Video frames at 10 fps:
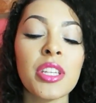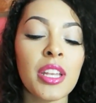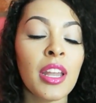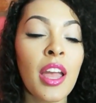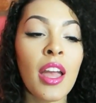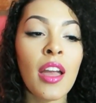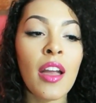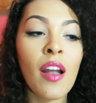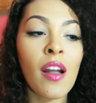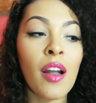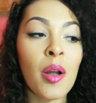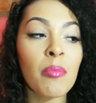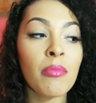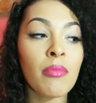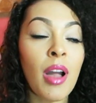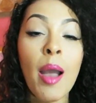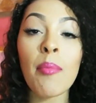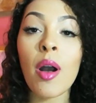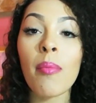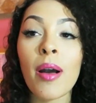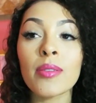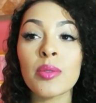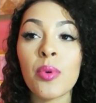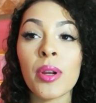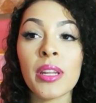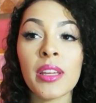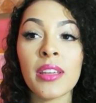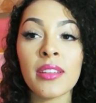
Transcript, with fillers: And um, I'm all about supporting